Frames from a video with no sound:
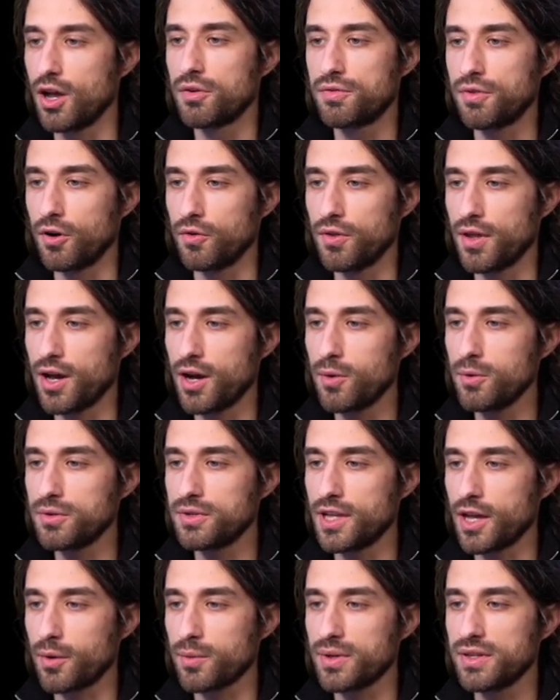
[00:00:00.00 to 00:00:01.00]
for now,
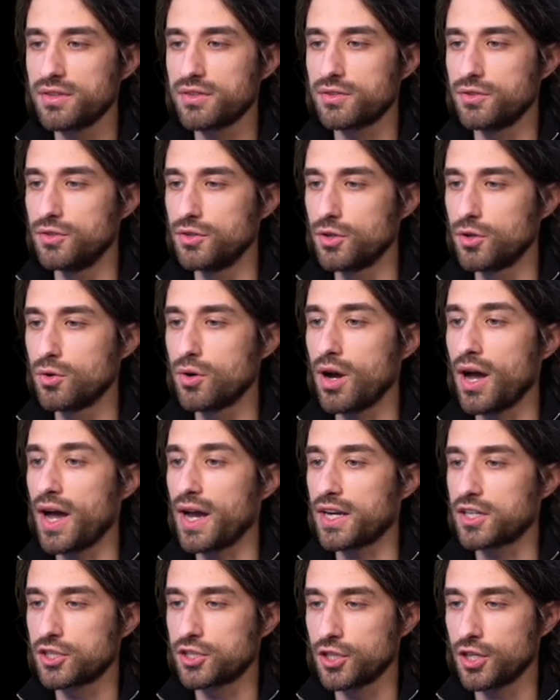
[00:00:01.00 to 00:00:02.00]
there is no
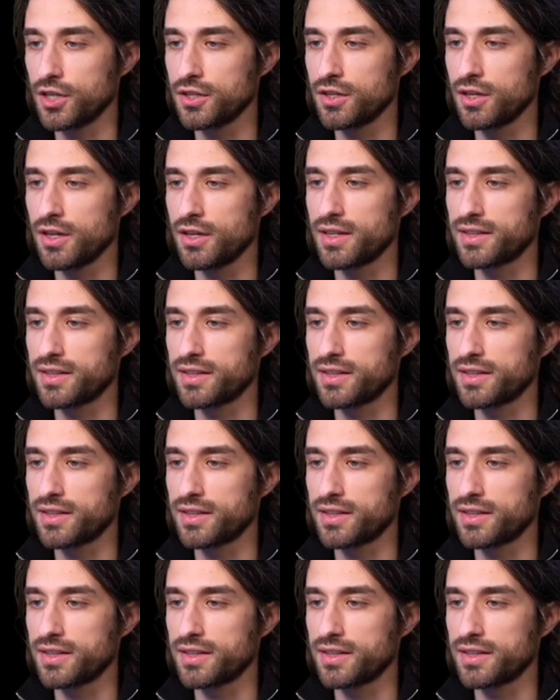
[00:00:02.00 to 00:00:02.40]
action